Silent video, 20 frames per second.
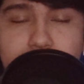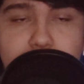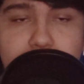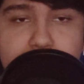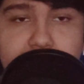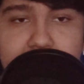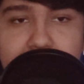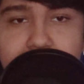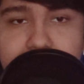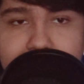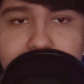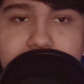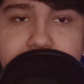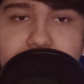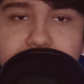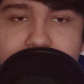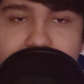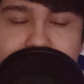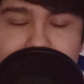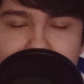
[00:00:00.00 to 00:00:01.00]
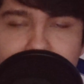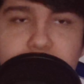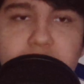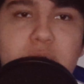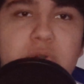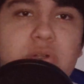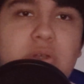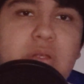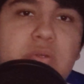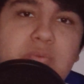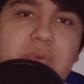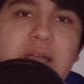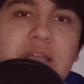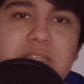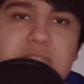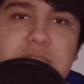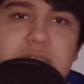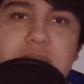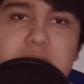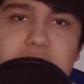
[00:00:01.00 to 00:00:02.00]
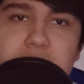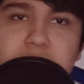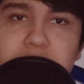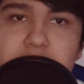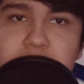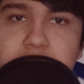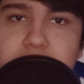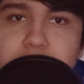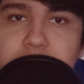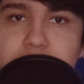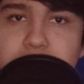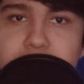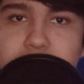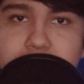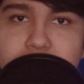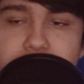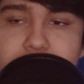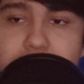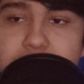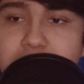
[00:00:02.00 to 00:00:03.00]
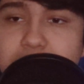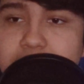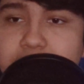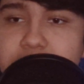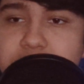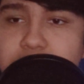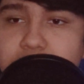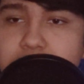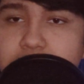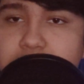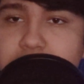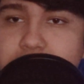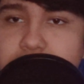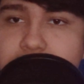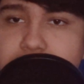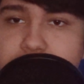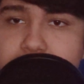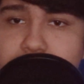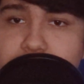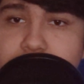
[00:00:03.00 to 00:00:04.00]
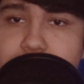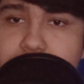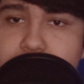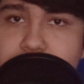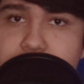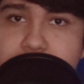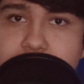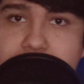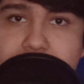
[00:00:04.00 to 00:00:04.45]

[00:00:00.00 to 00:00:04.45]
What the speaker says: plenty fast for a Ryzen CPU. And I actually got them from